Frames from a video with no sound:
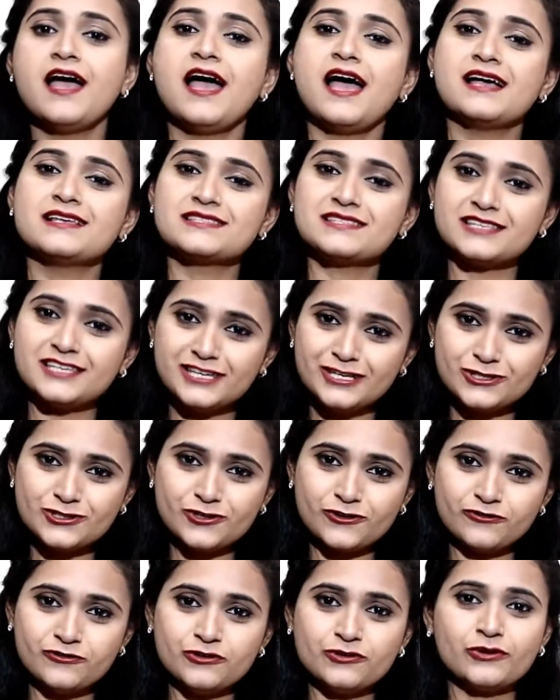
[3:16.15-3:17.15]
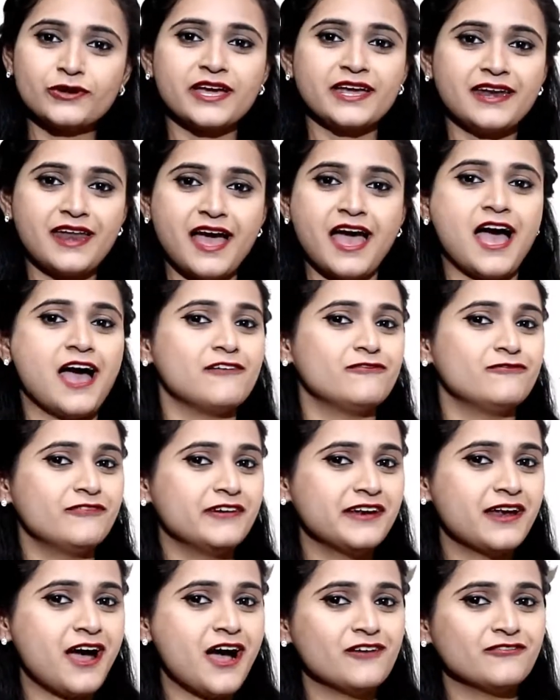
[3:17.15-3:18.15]
as each of you can have
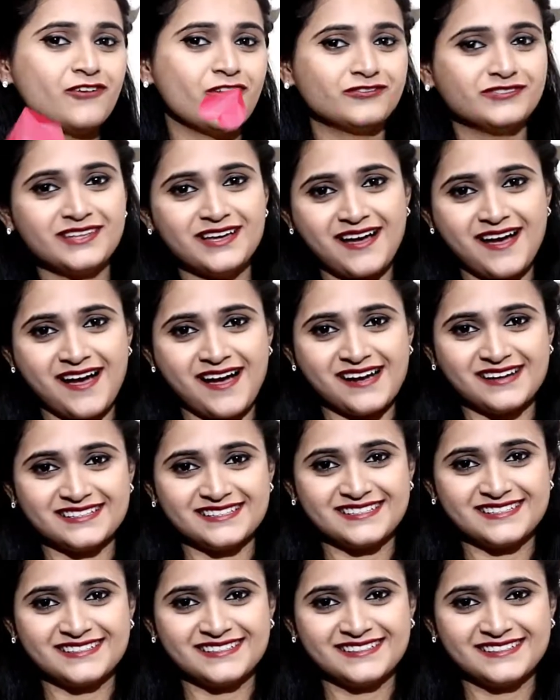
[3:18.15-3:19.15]
one half of the heart.